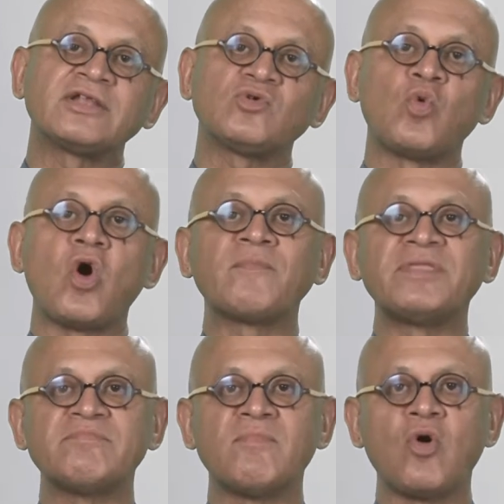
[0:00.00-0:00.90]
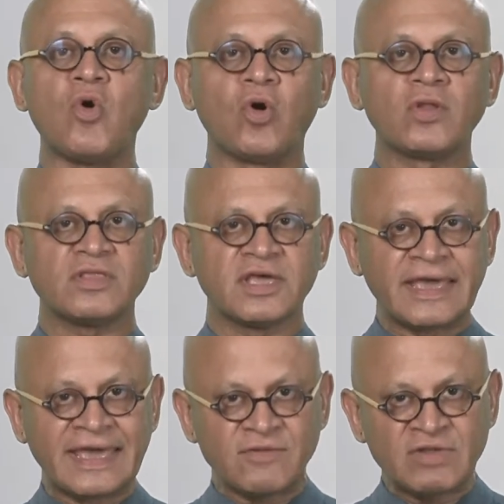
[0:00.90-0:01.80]
to warm them more, the
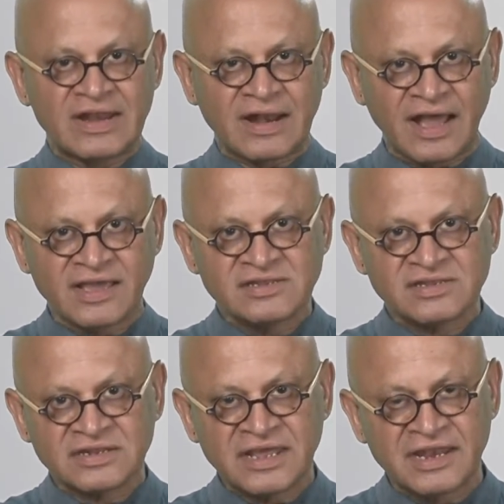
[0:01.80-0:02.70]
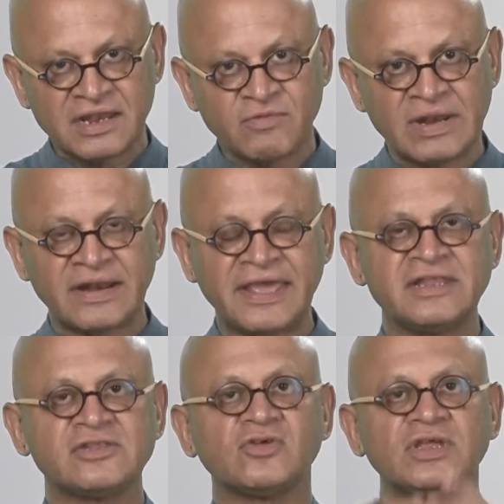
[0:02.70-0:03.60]
air will rise and it will
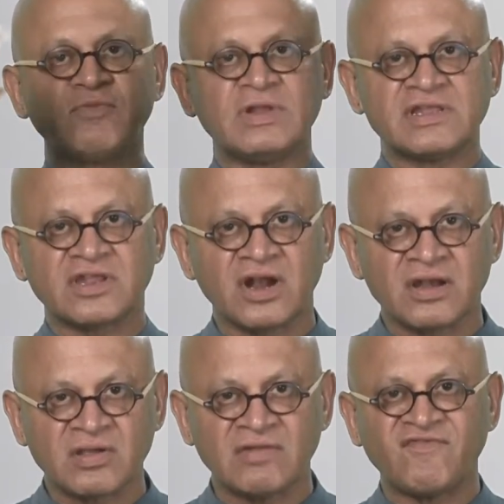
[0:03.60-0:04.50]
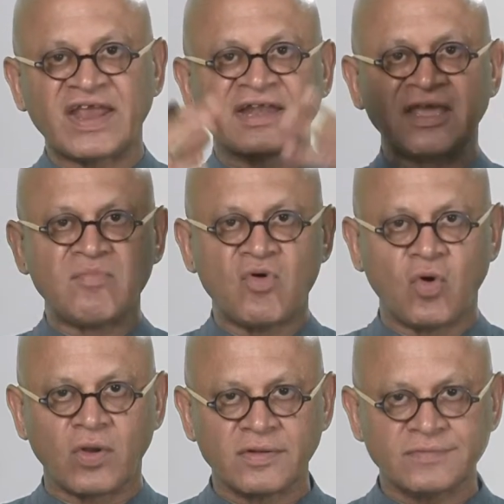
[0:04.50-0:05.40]
rain, so it will start convecting
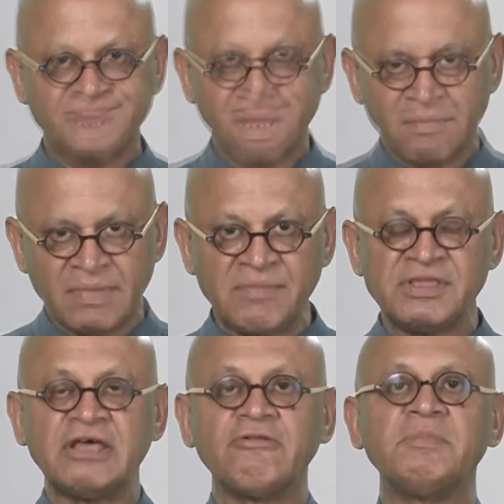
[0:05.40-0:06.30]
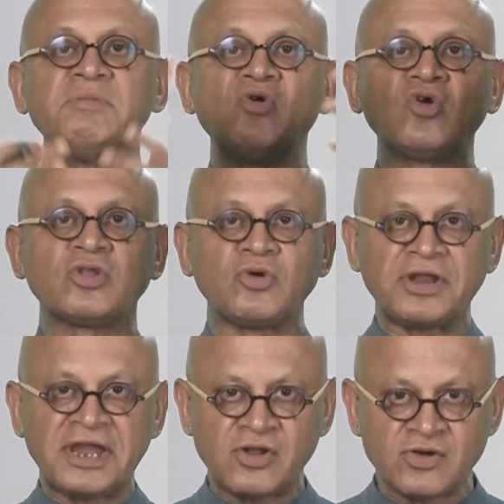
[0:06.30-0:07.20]
more. Maybe there will be more
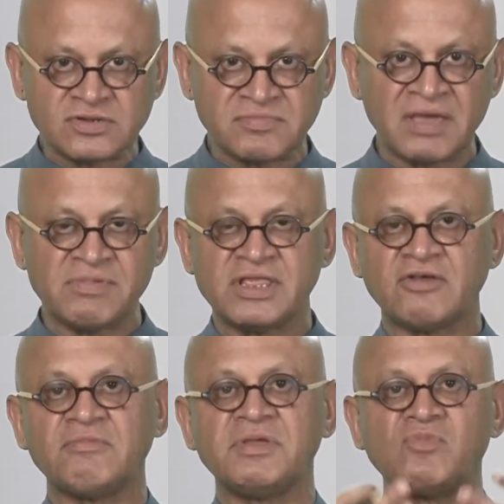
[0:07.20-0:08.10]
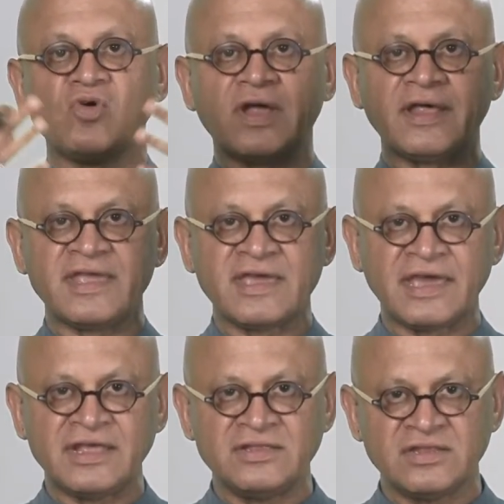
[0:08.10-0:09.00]
tornadoes, maybe there will be more
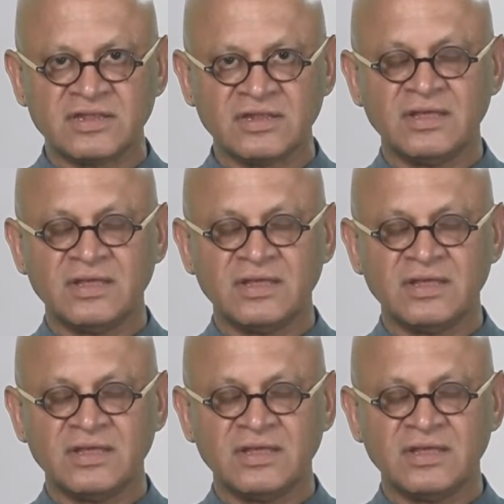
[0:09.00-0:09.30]
hurricanes,